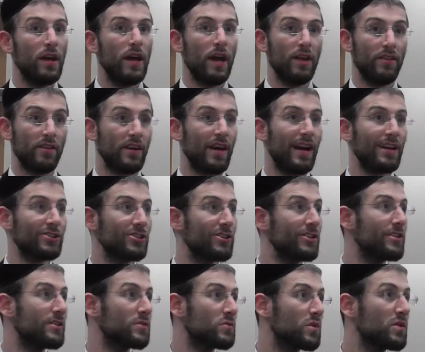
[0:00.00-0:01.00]
And the kasha
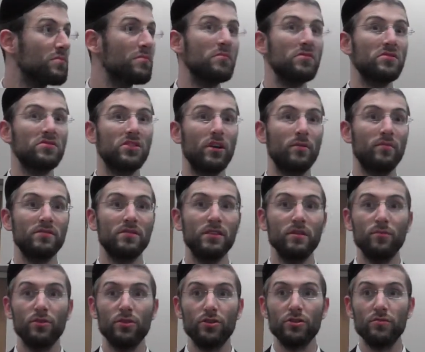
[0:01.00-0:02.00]
is, what do you mean mistama
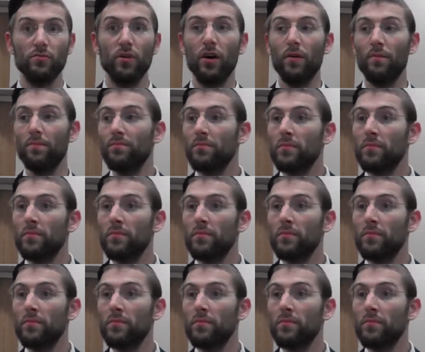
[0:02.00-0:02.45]
simu lishma?